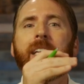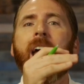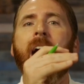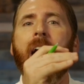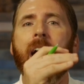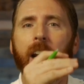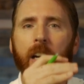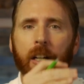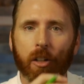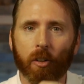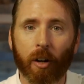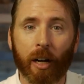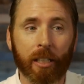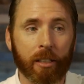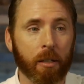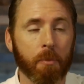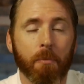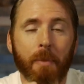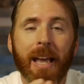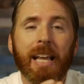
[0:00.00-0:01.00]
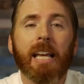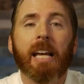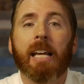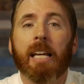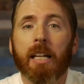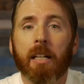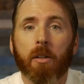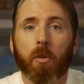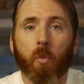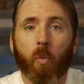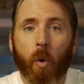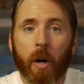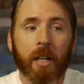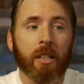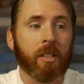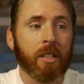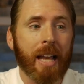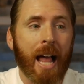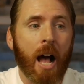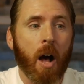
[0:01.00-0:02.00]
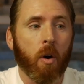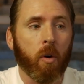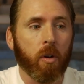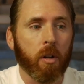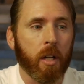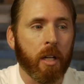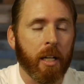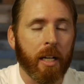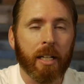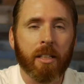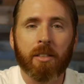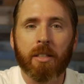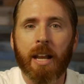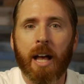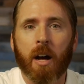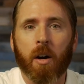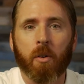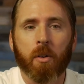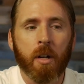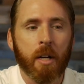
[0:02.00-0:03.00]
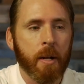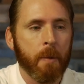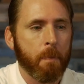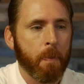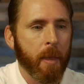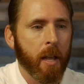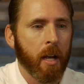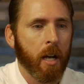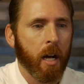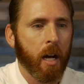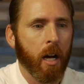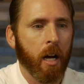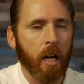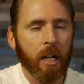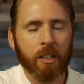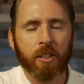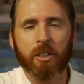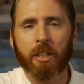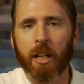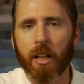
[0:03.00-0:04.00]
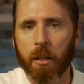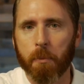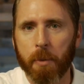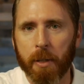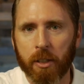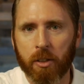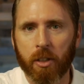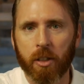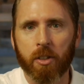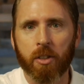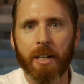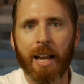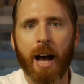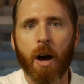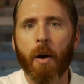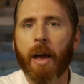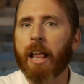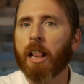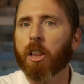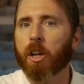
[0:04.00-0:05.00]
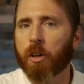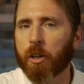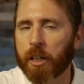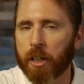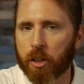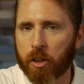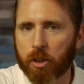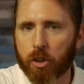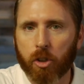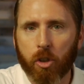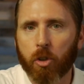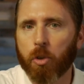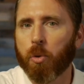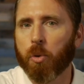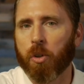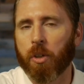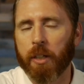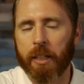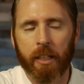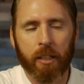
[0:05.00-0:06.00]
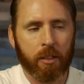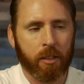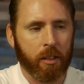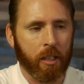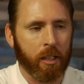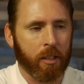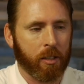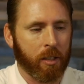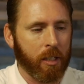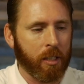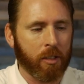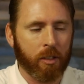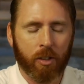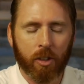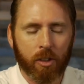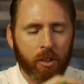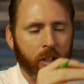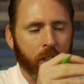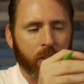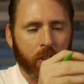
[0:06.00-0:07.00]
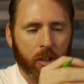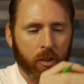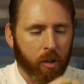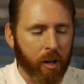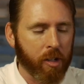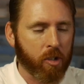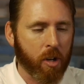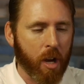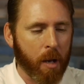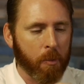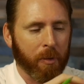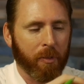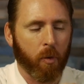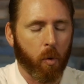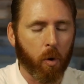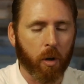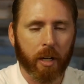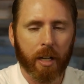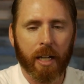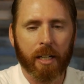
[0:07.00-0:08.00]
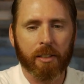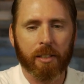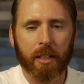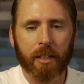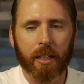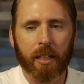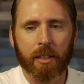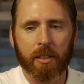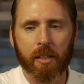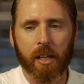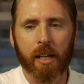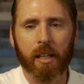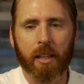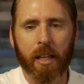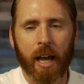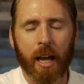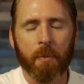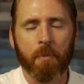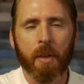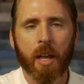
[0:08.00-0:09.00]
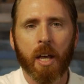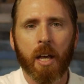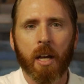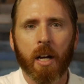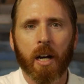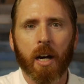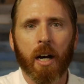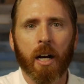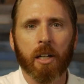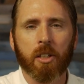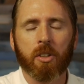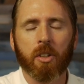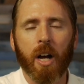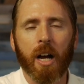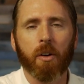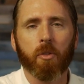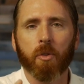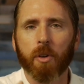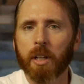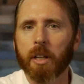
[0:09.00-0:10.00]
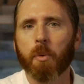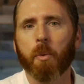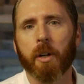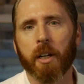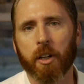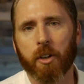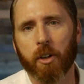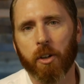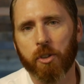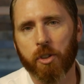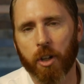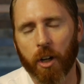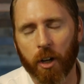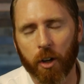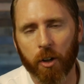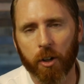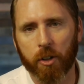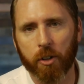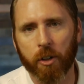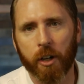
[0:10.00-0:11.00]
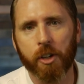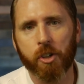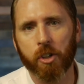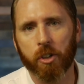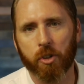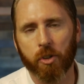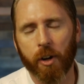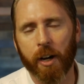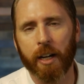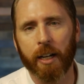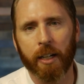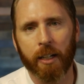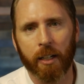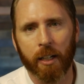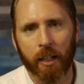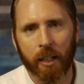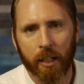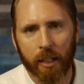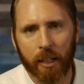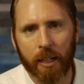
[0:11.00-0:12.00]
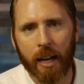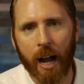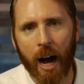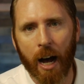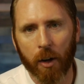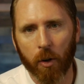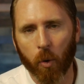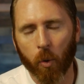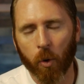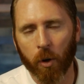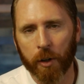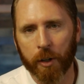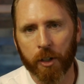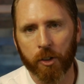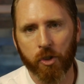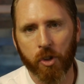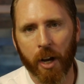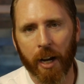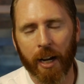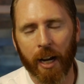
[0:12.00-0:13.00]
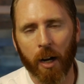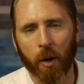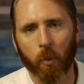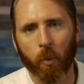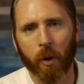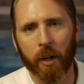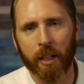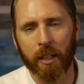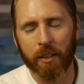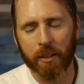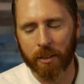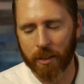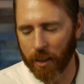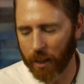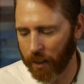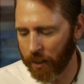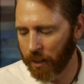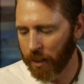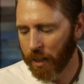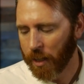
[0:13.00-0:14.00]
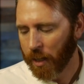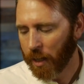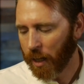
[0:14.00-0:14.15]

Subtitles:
categorizing, making it where it's now a syllabus. It's now a learning tool. He just does a great job of organizing things like that. So I really want to encourage you to go to creationtraining.org and check out what he's done.